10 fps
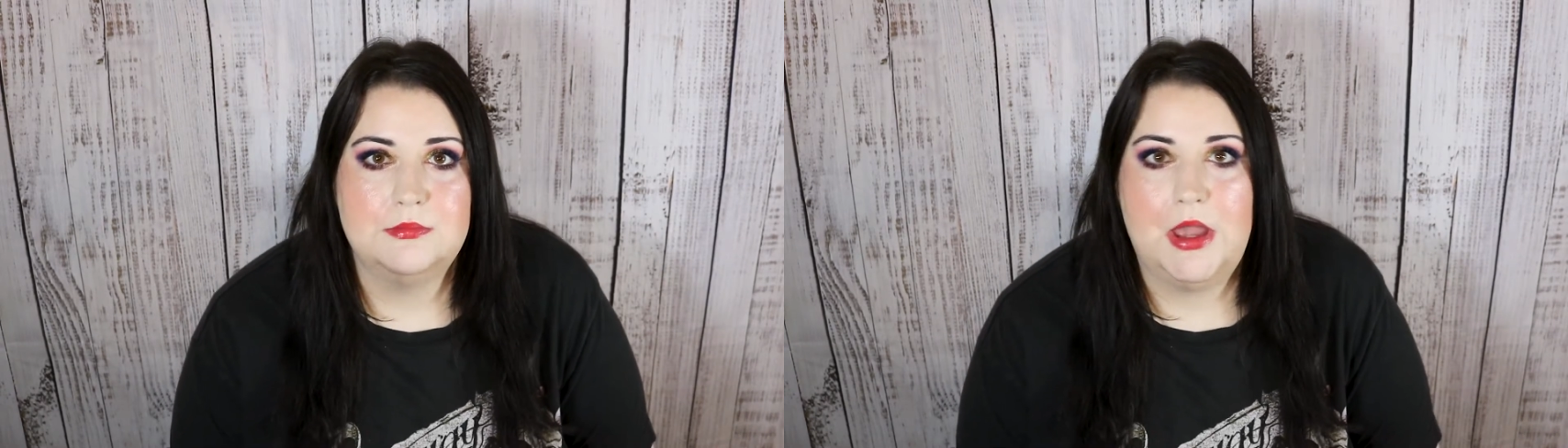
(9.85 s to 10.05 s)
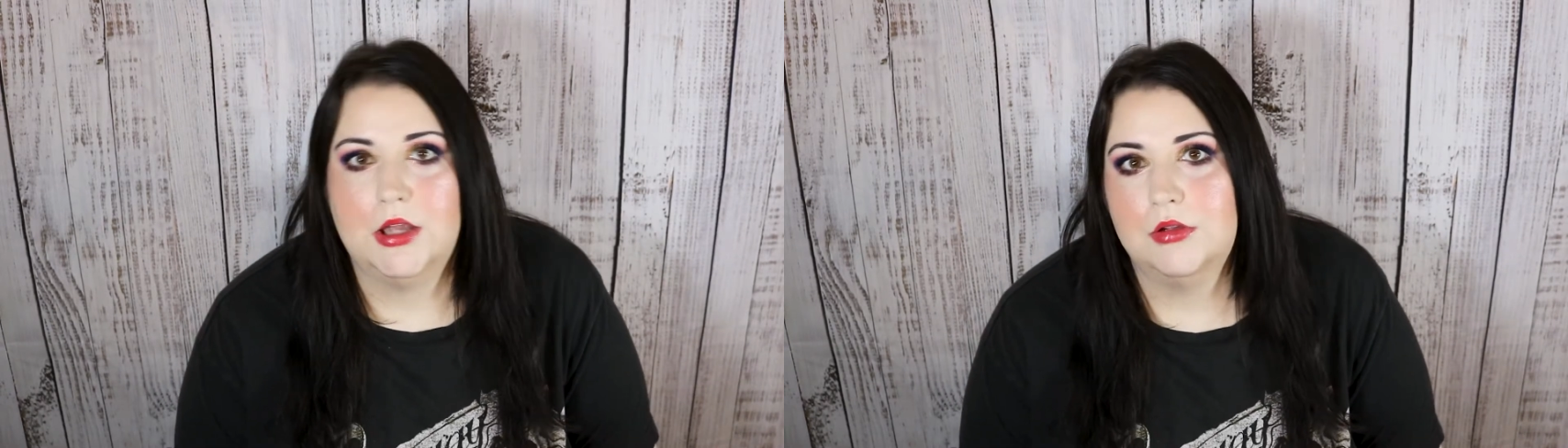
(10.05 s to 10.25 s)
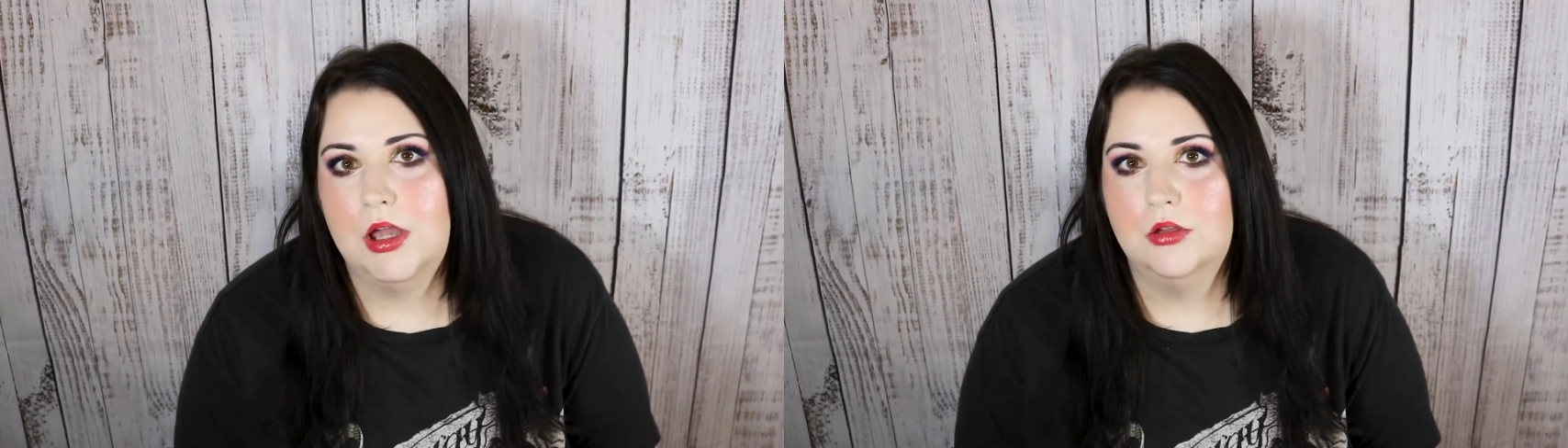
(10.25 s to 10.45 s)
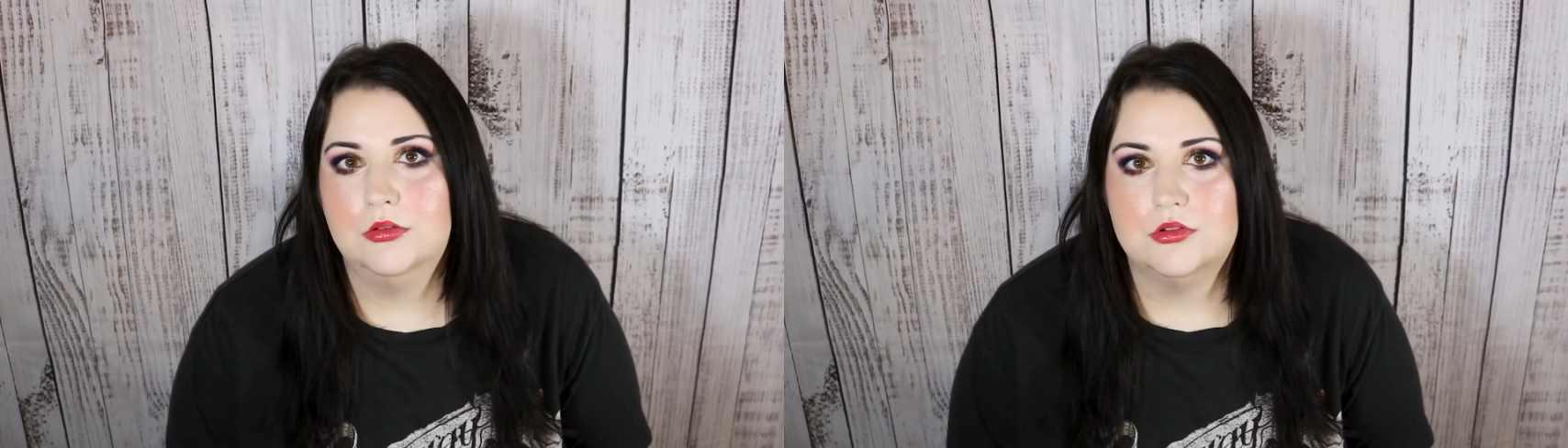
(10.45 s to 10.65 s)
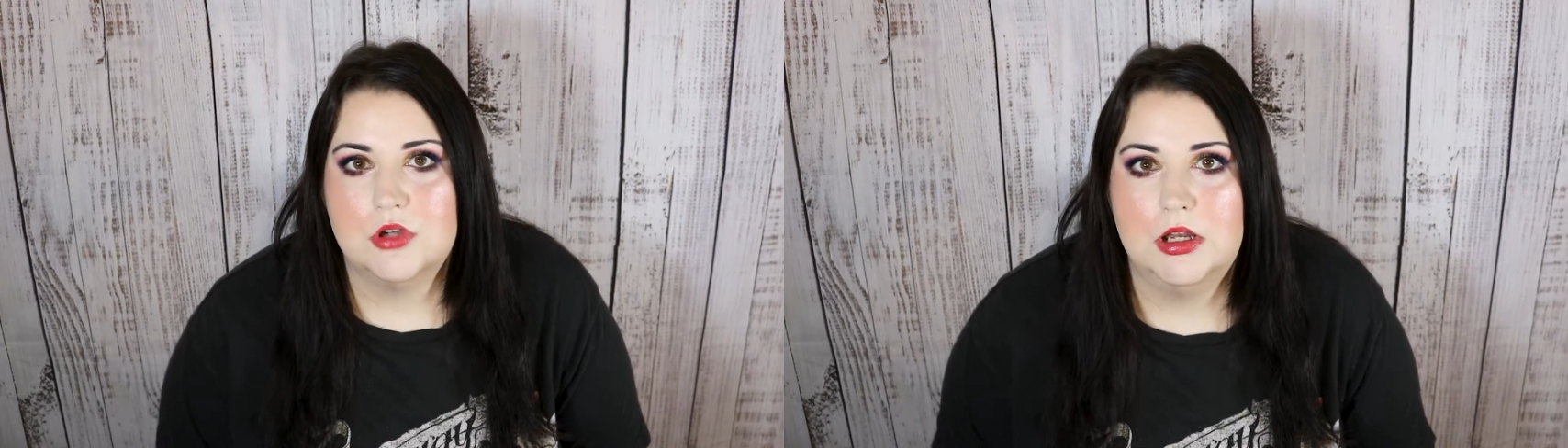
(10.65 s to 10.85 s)

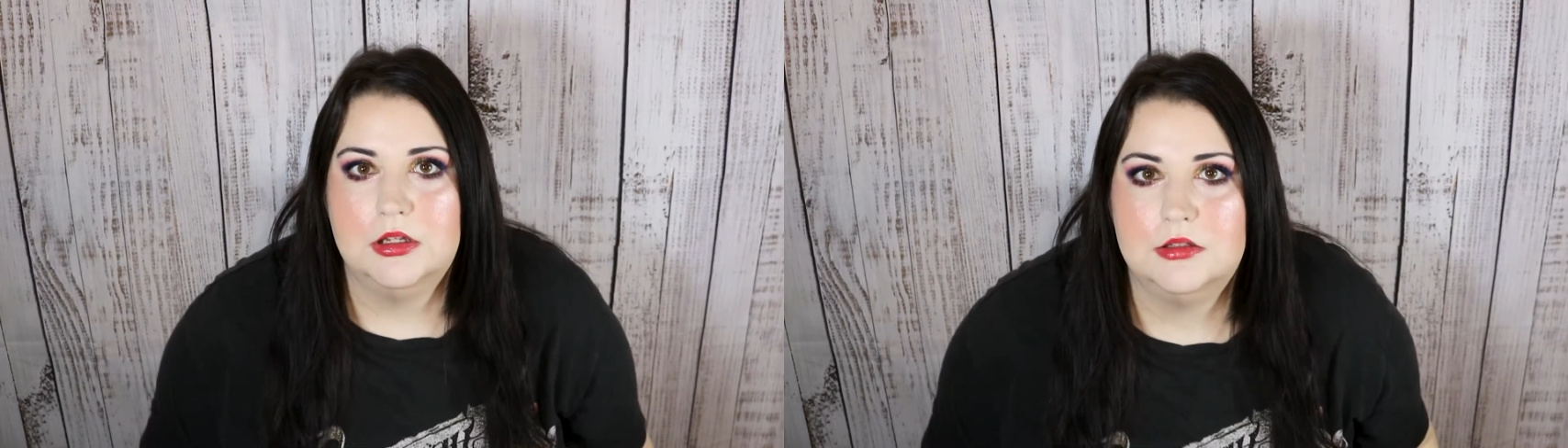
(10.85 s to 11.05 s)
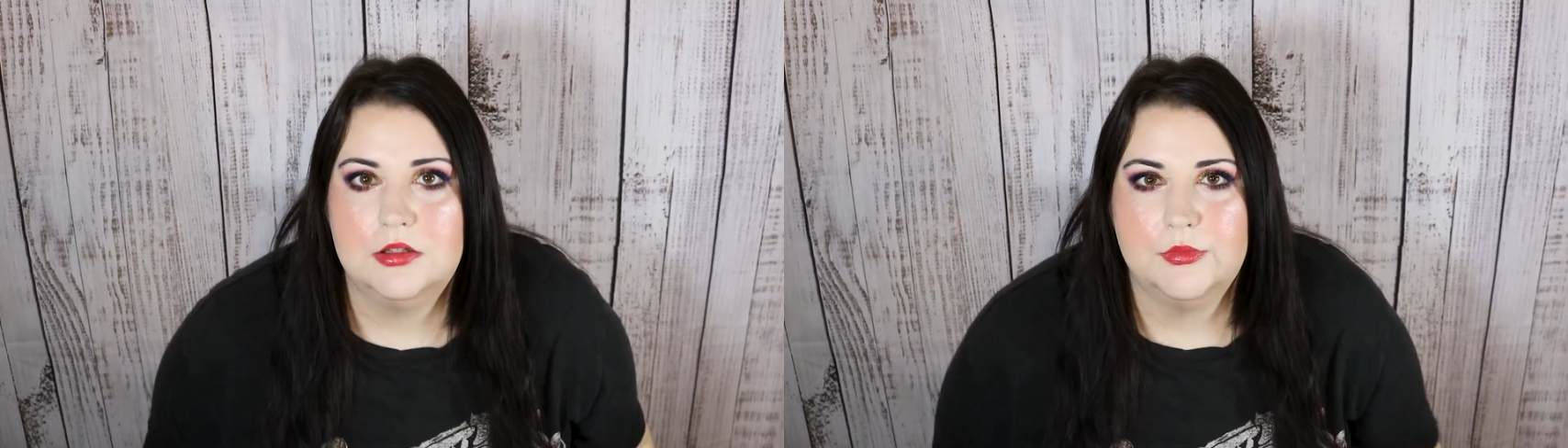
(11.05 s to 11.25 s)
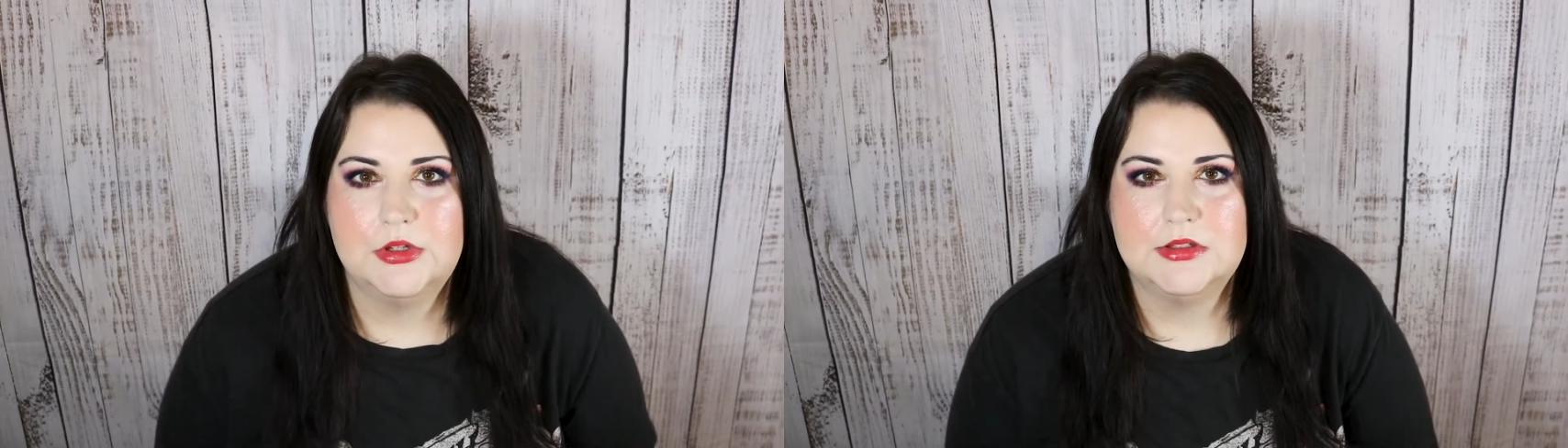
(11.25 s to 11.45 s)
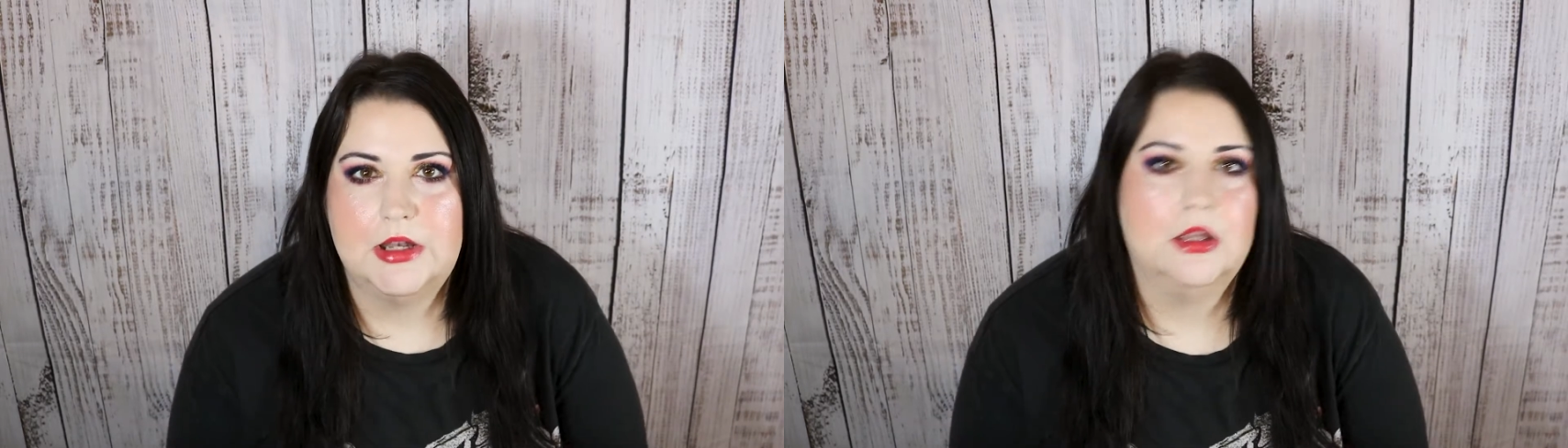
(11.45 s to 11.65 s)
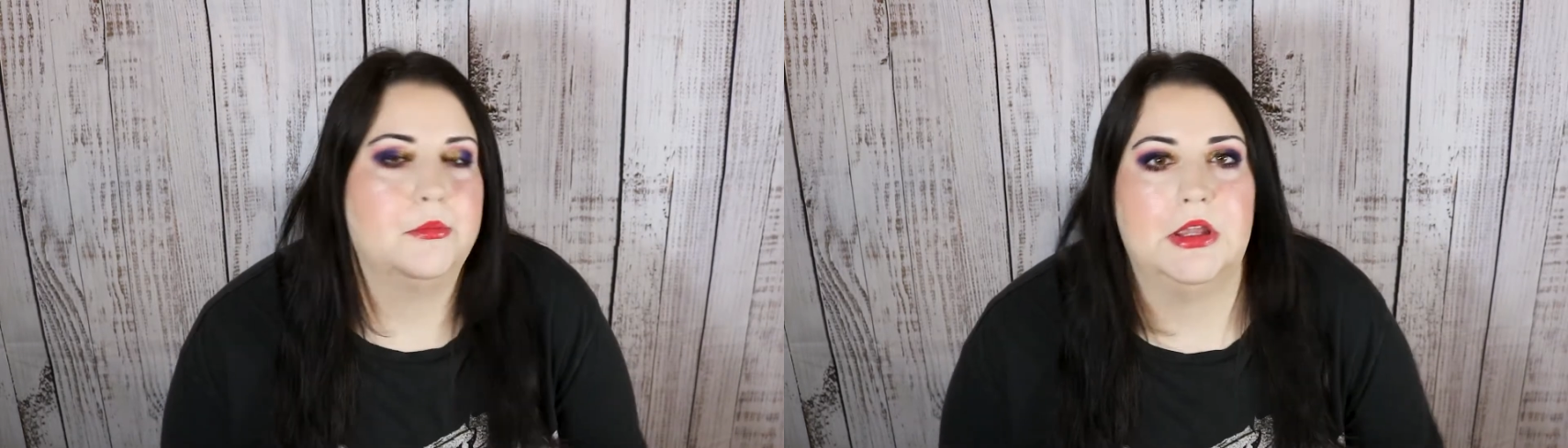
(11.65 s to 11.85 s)
background, tried a different
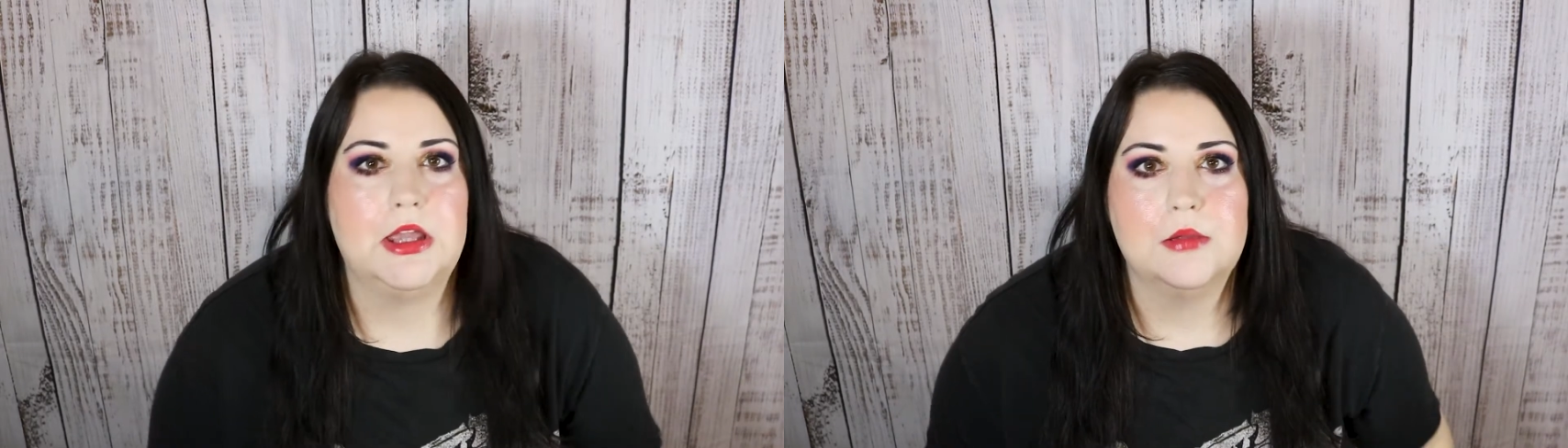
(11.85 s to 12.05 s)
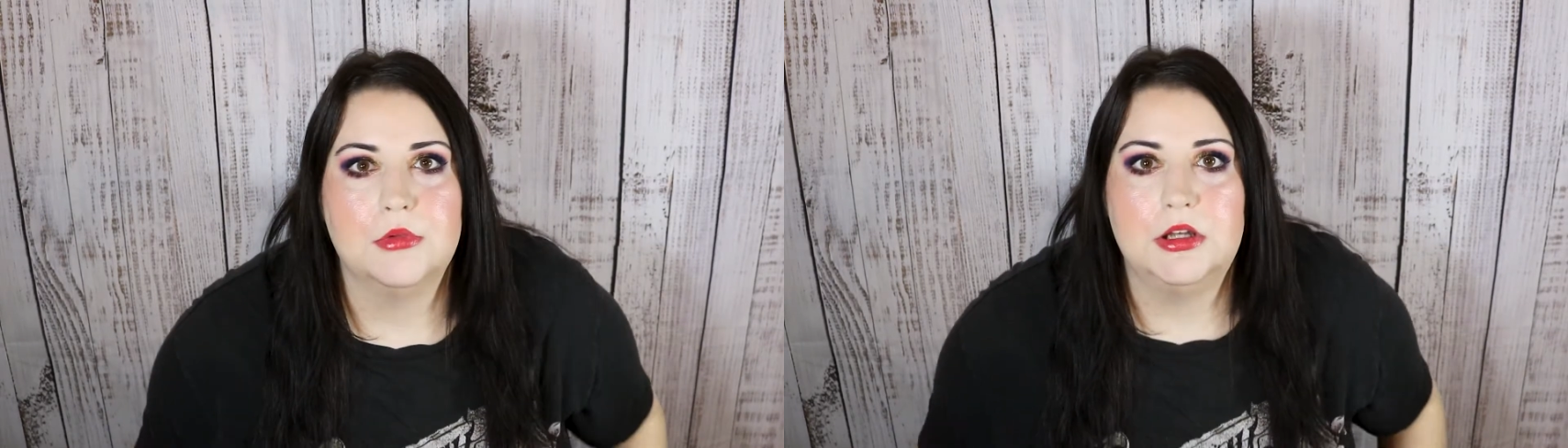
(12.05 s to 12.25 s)
setting on my camera,